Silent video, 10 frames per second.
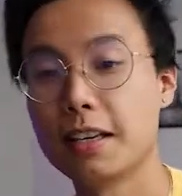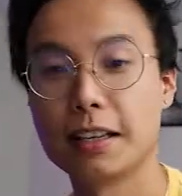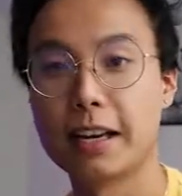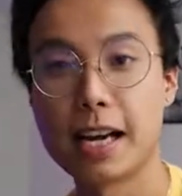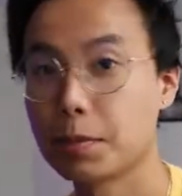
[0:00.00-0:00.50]

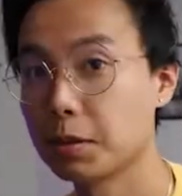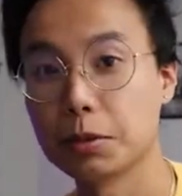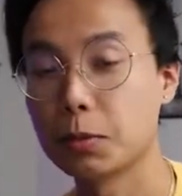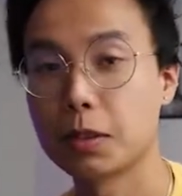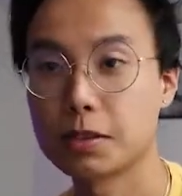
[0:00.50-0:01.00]
It
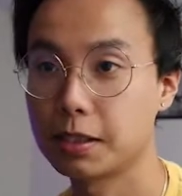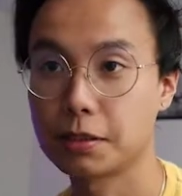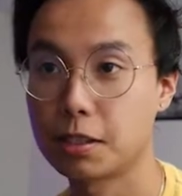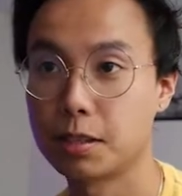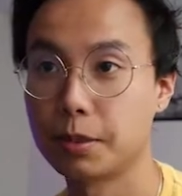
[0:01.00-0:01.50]
absolutely walls out the
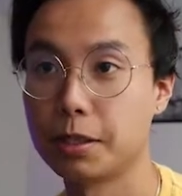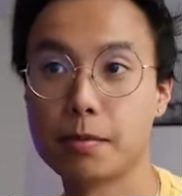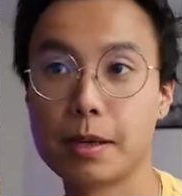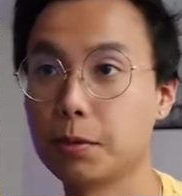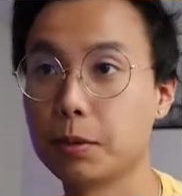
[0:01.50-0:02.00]
Skarmory no
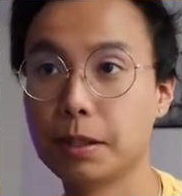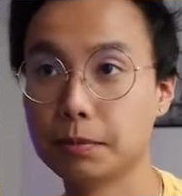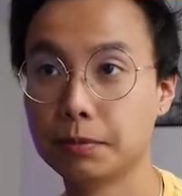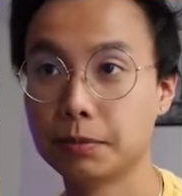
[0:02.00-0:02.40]
matter what.